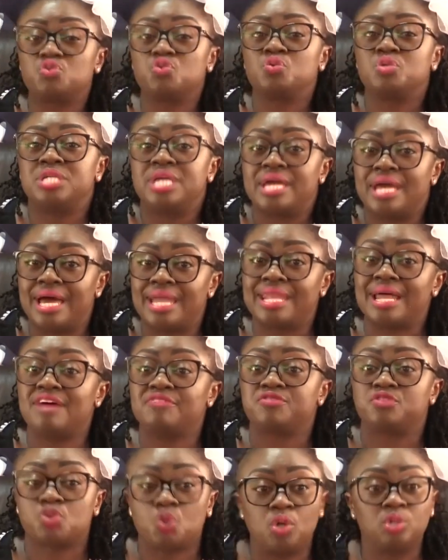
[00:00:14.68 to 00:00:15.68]
today, and
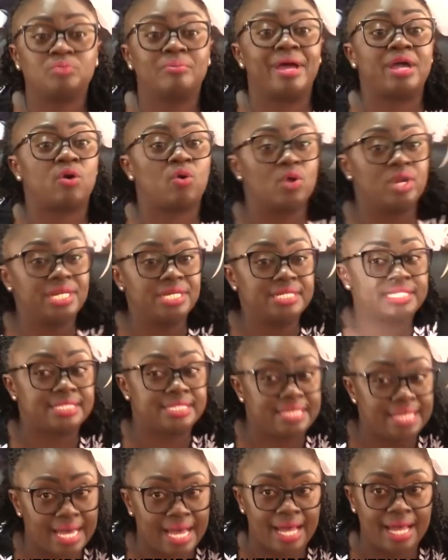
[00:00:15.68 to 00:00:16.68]
I've told my colleagues
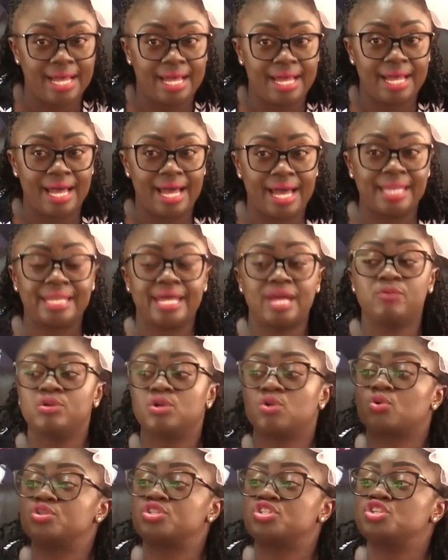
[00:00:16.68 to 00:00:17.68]
here, and I
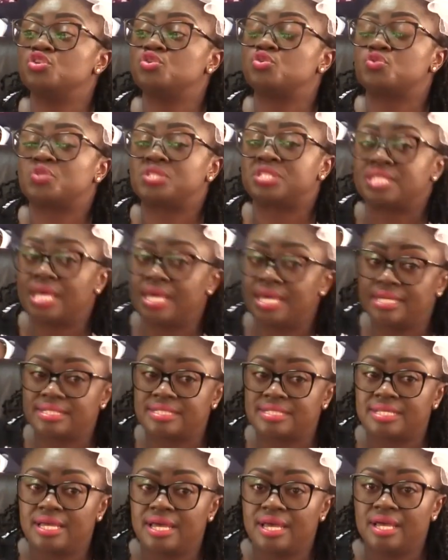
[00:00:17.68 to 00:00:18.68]
will continue to say it
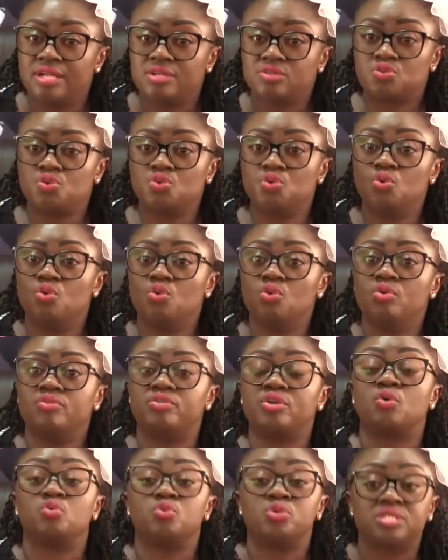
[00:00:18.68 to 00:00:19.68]
to
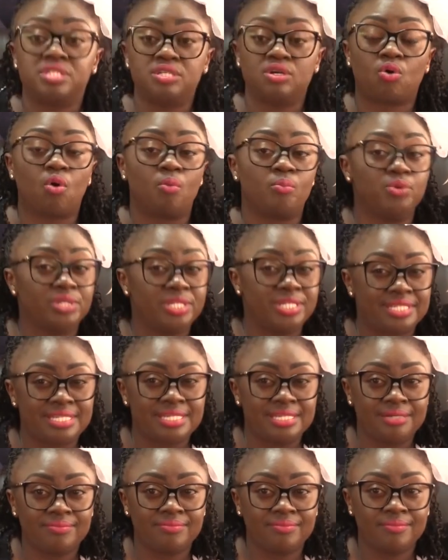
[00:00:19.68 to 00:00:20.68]
the Gusii
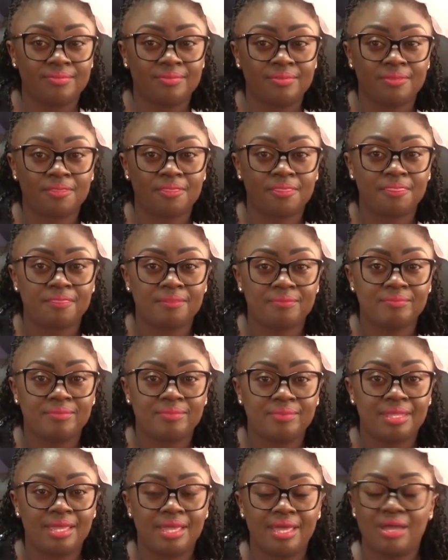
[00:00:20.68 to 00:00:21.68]
community.
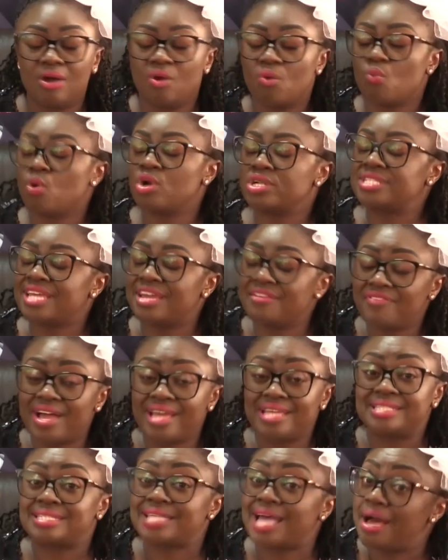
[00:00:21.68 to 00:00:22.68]
Whatever
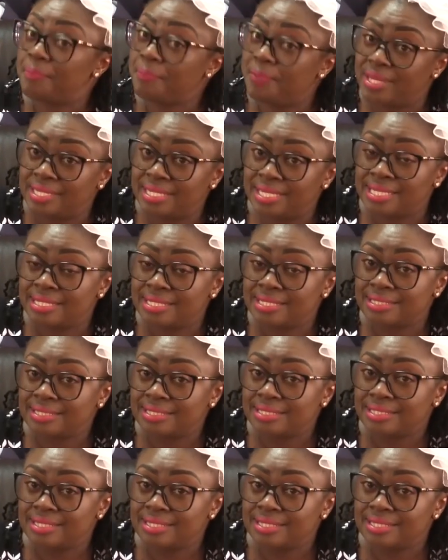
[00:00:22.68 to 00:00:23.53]
is happening